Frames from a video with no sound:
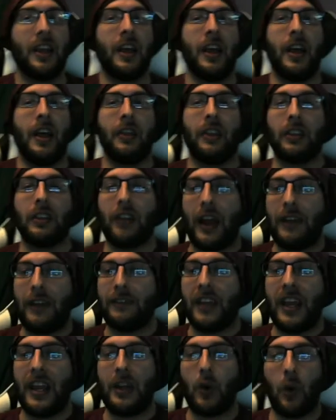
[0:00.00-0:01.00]
the life
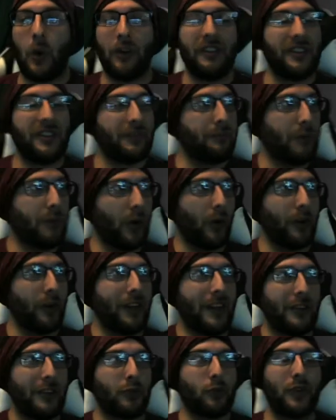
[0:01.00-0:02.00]
gain on this build
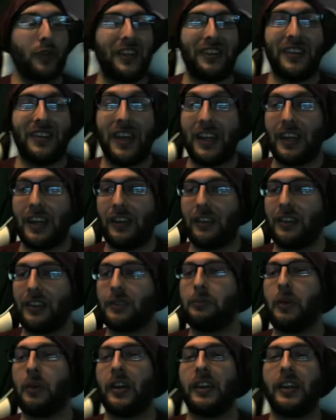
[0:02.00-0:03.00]
is ridiculous,
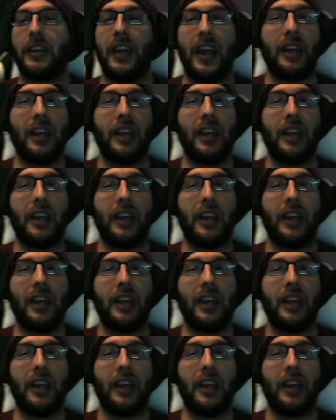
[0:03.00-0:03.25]
but again,